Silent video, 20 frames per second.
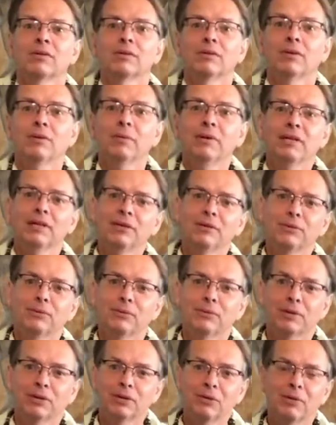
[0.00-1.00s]
Oh,
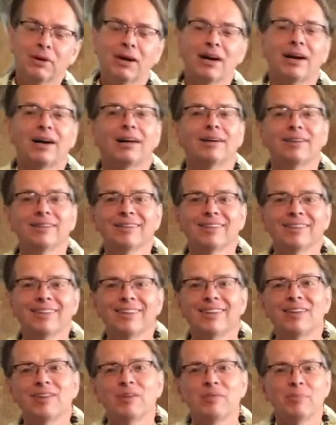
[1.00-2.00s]
hello, aloha.
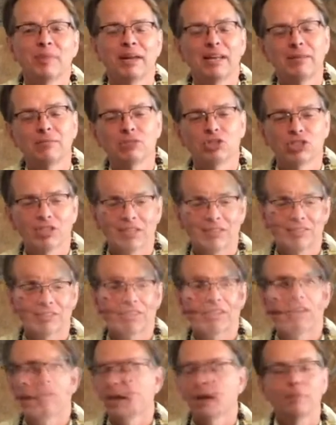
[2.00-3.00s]
My name's
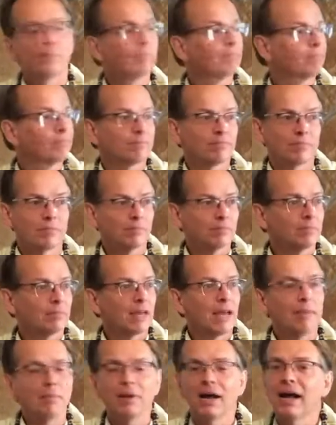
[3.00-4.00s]
Jason. I'm
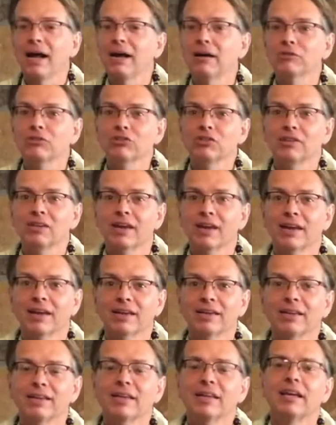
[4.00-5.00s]
at my house
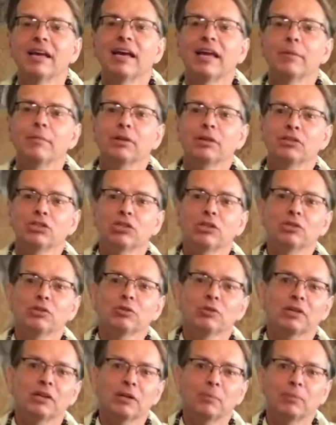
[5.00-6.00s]
today, and I'm going to show
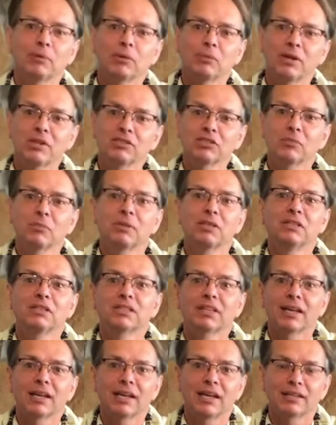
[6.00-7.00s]
you a couple of recipes
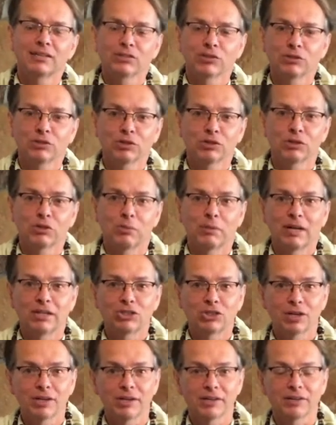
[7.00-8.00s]
that I like to cook on my
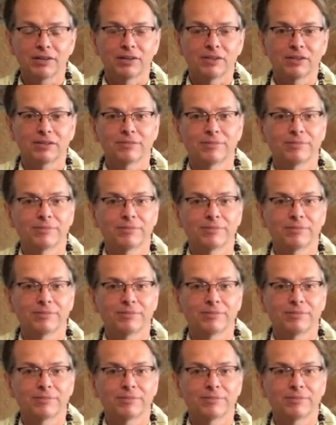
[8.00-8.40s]
Treager.